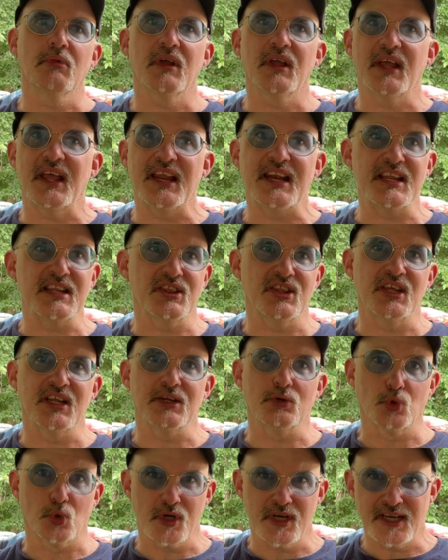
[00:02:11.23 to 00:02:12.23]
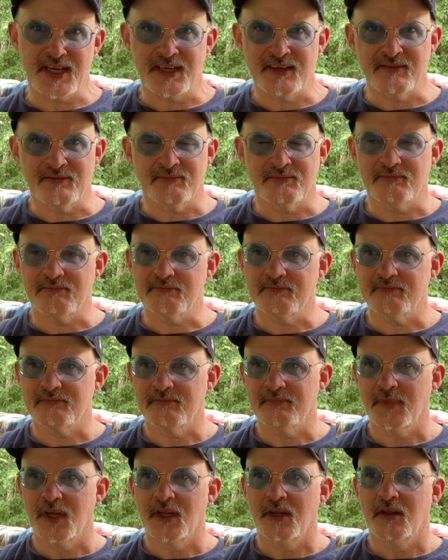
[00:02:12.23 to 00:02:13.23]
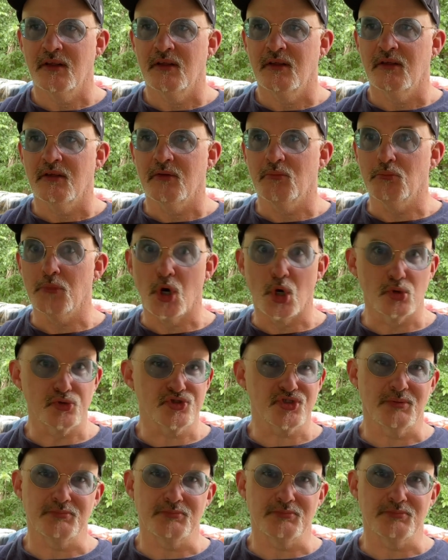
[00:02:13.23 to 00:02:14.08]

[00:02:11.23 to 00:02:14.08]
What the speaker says: anything green, mulch.